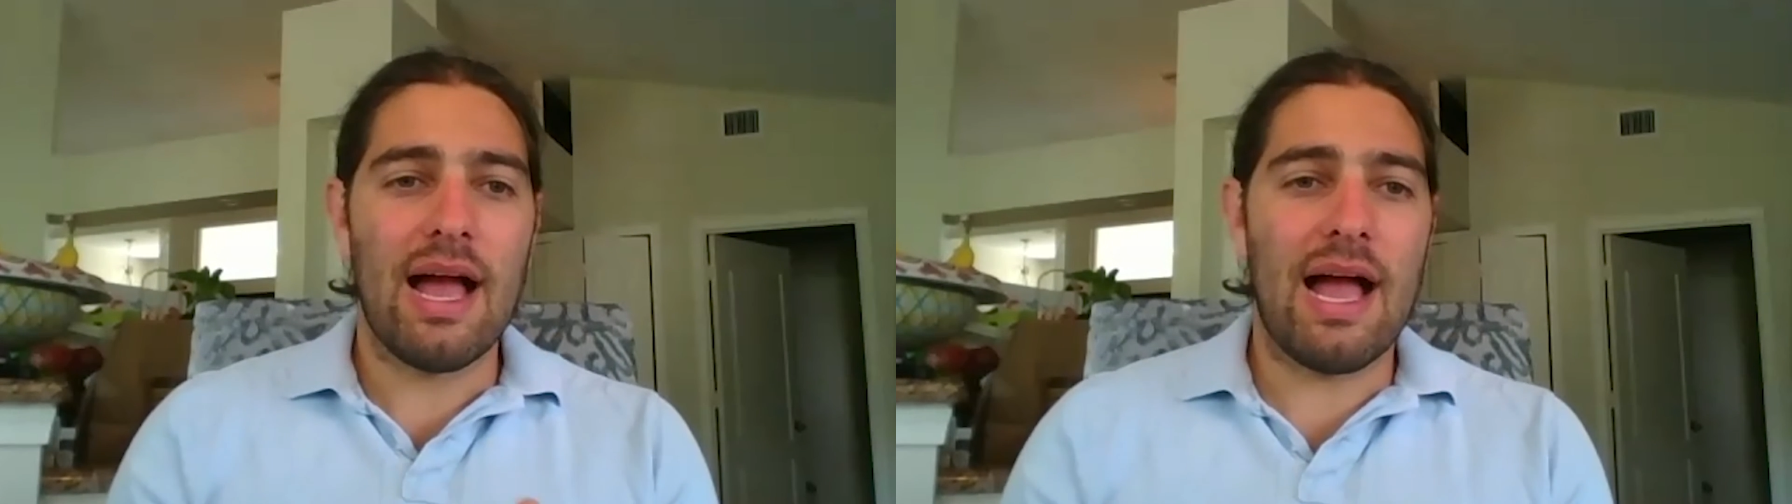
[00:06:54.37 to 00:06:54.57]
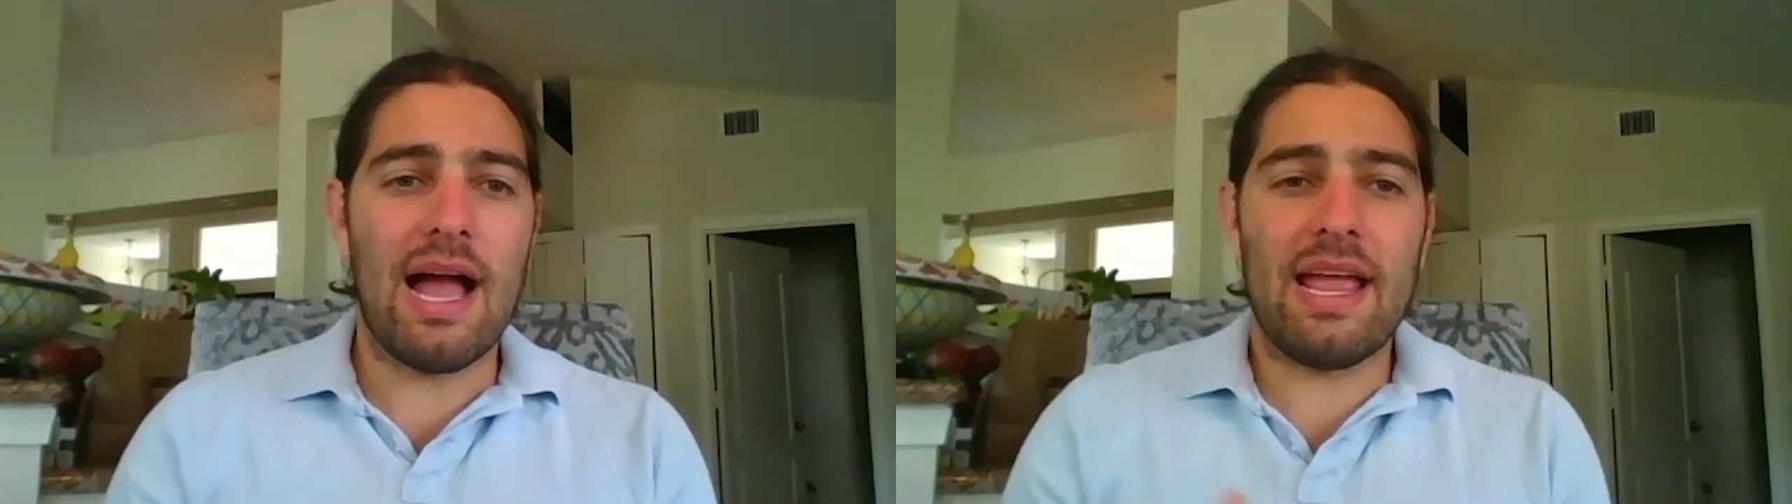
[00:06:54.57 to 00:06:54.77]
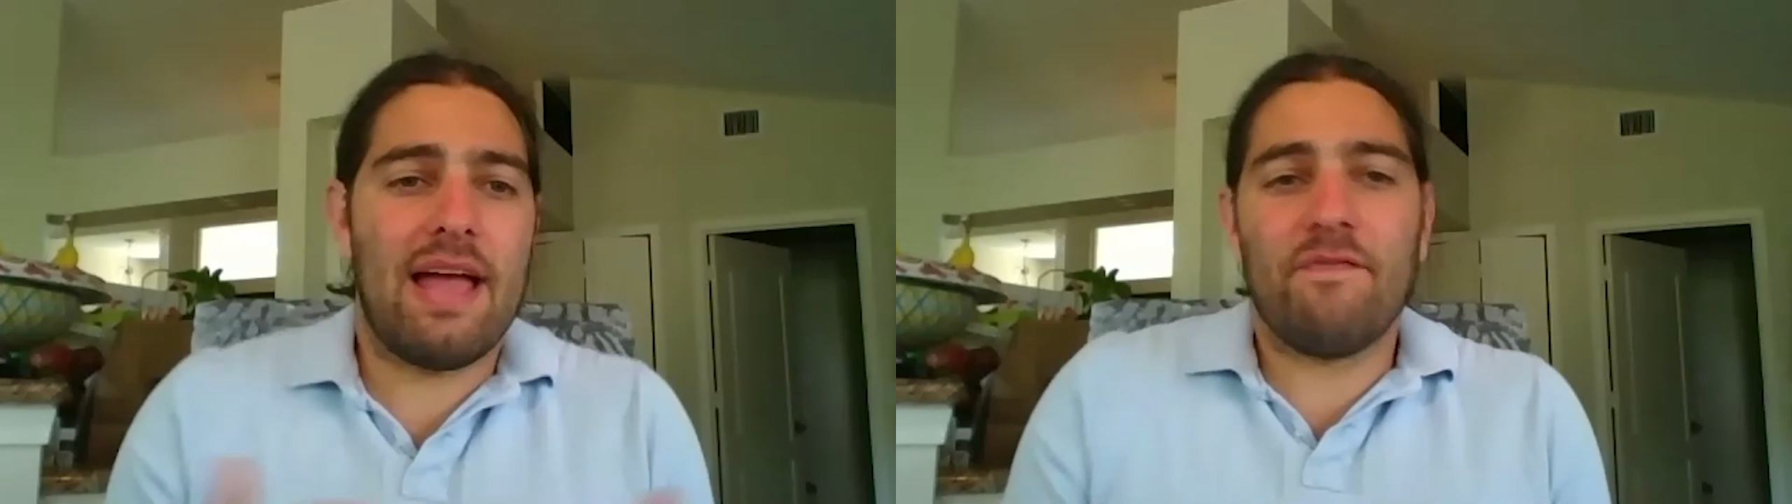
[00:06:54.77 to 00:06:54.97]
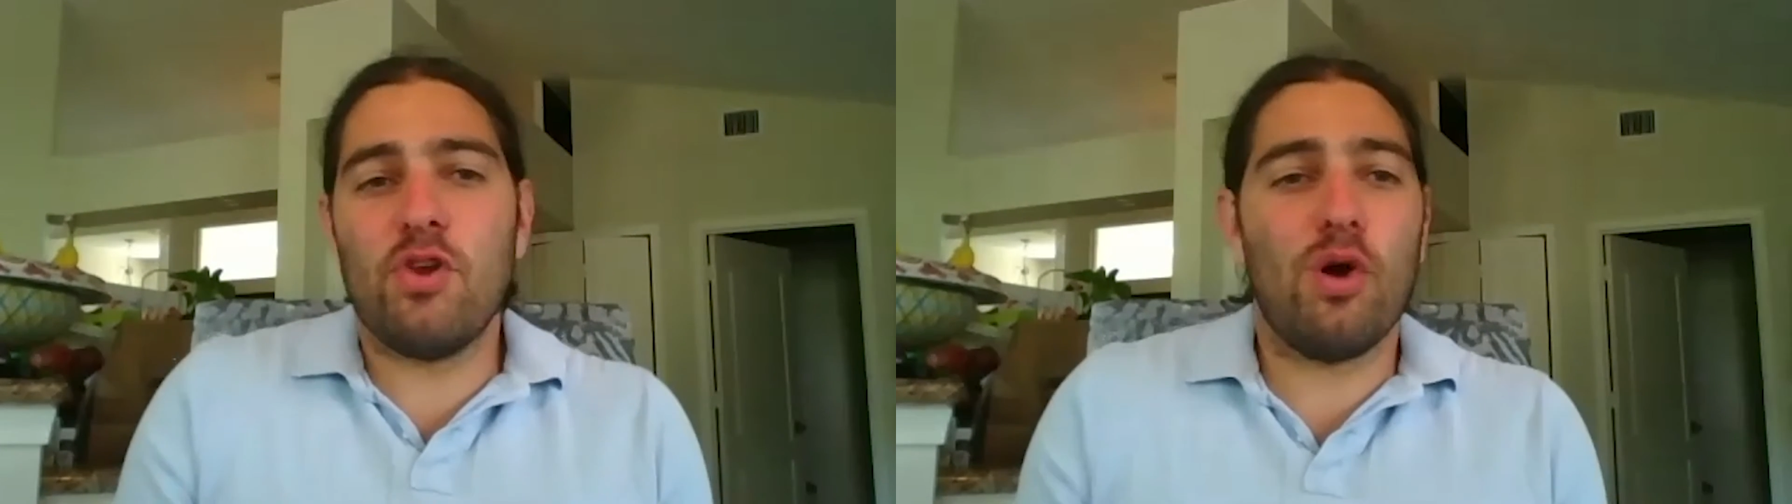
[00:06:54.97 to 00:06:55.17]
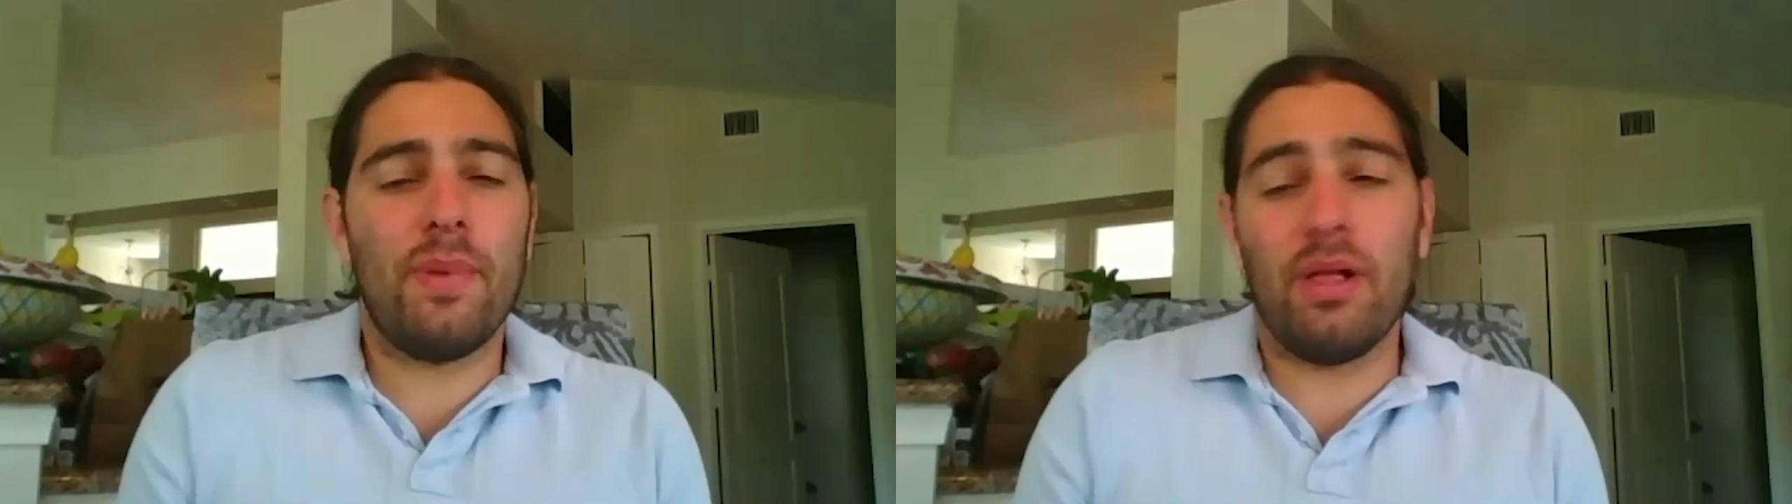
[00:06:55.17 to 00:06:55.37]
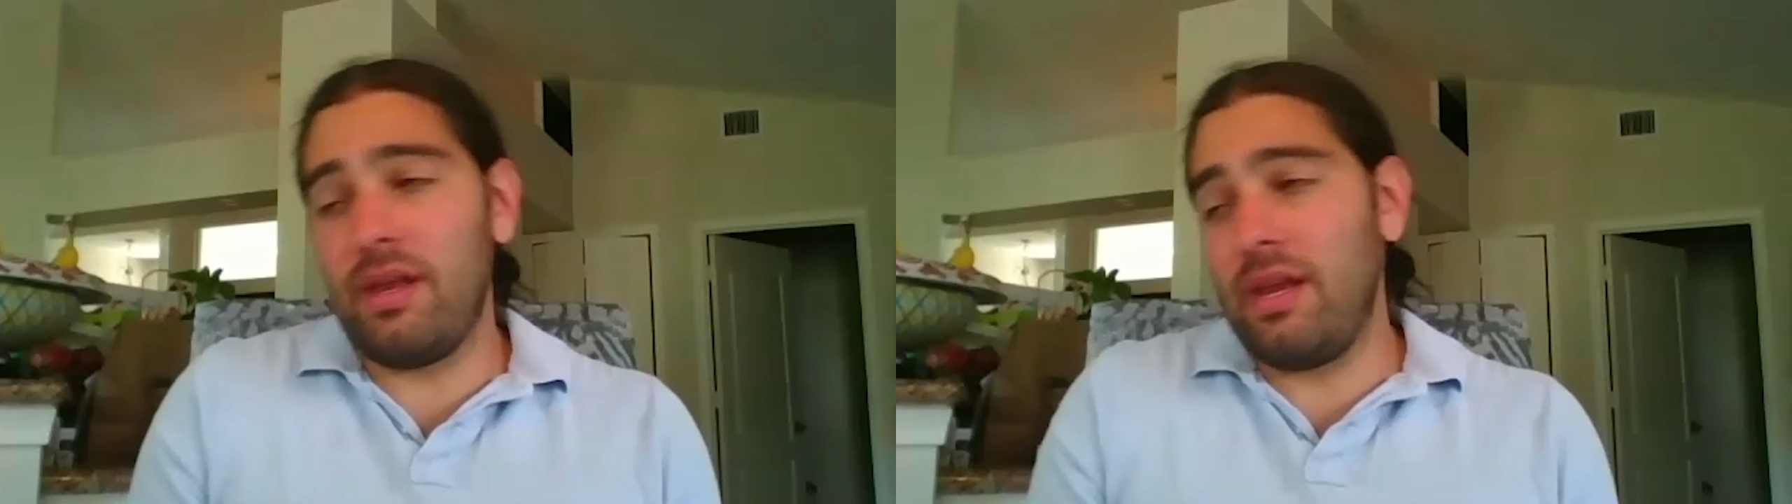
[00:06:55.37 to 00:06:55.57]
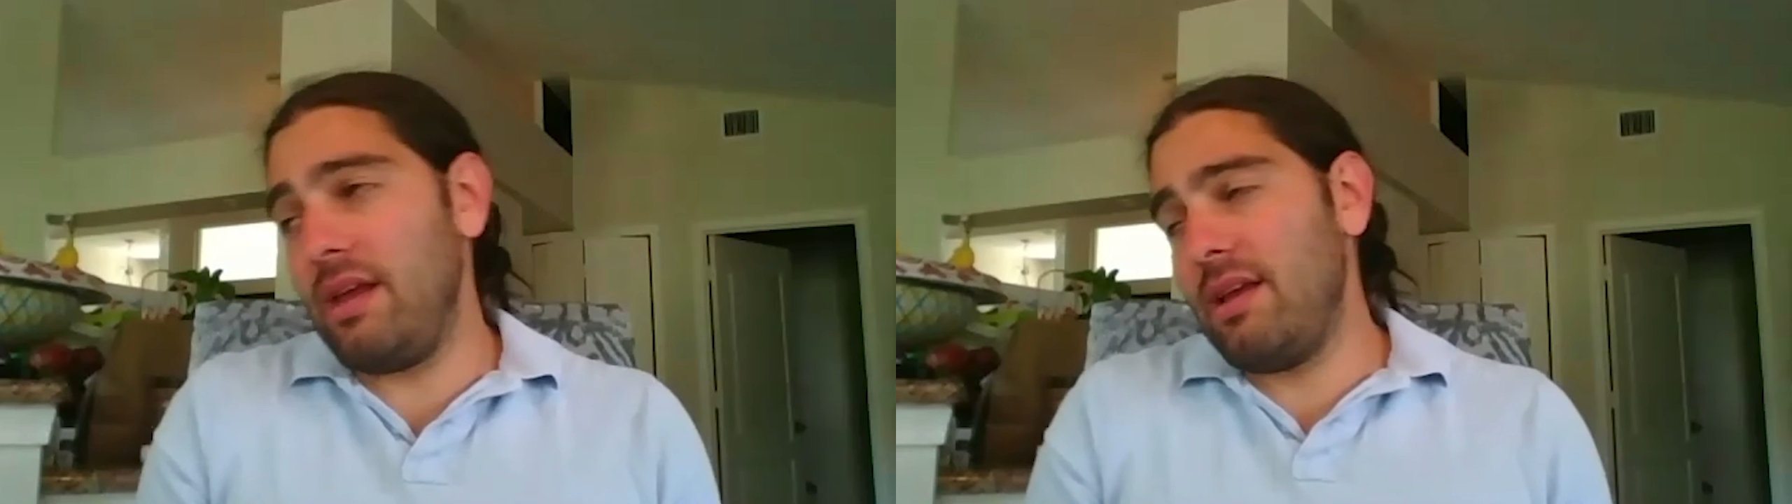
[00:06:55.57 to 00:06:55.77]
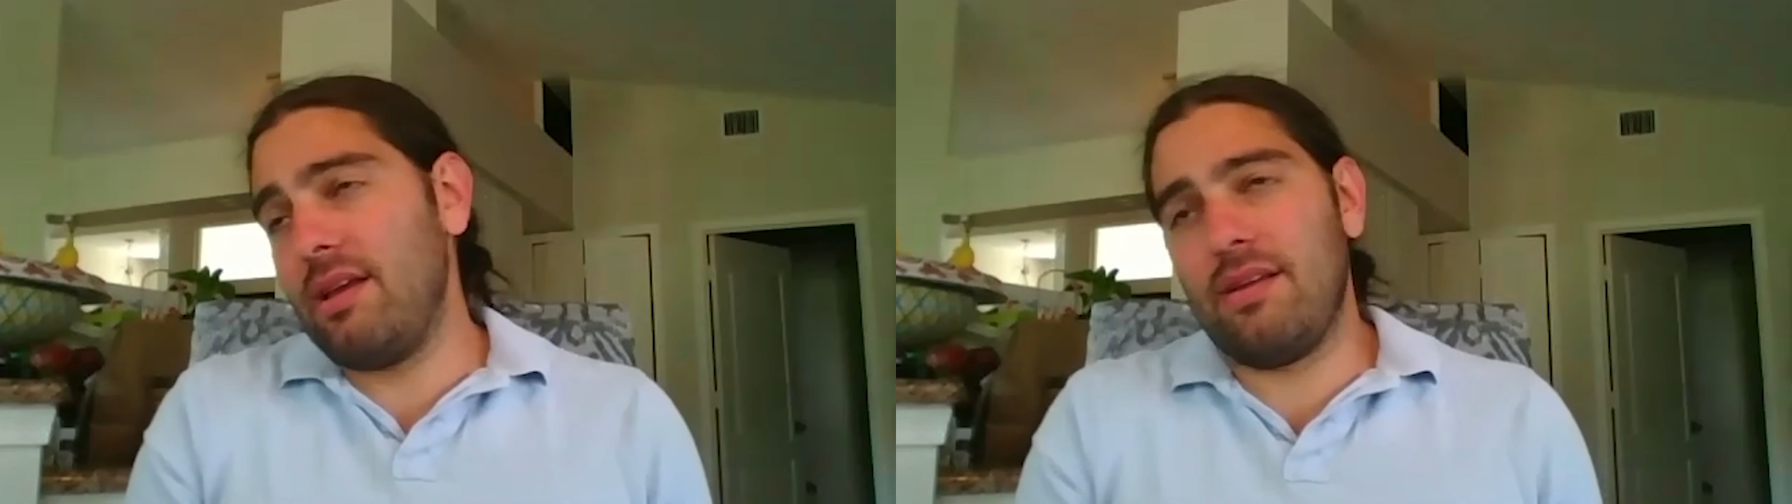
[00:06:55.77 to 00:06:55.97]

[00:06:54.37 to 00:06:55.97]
I have no ability